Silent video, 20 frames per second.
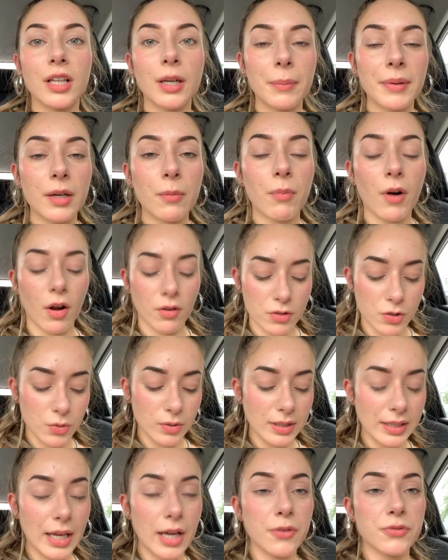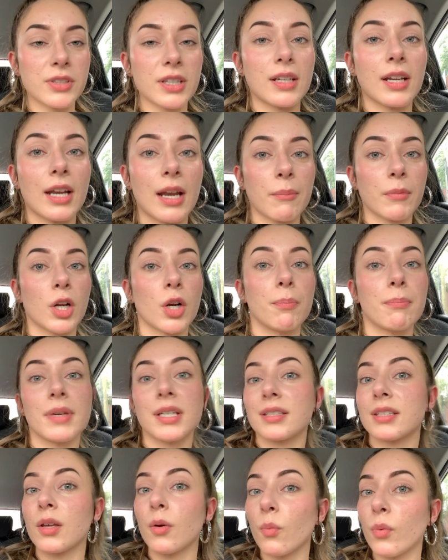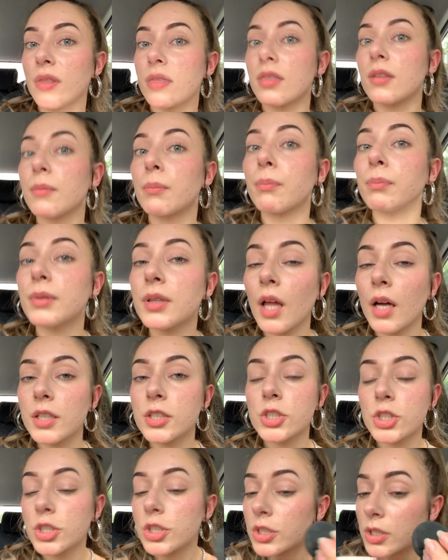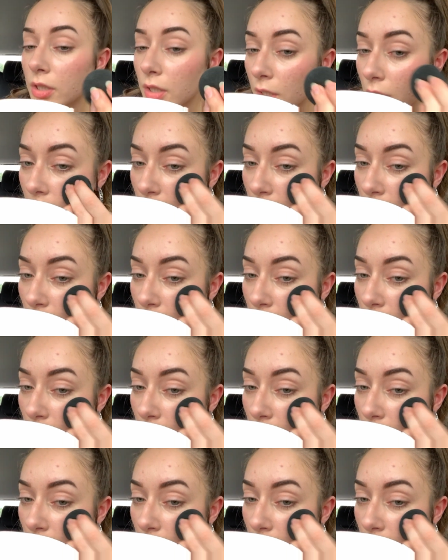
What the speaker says: little bit of bronzer left, and then I'm gonna mix it with the blush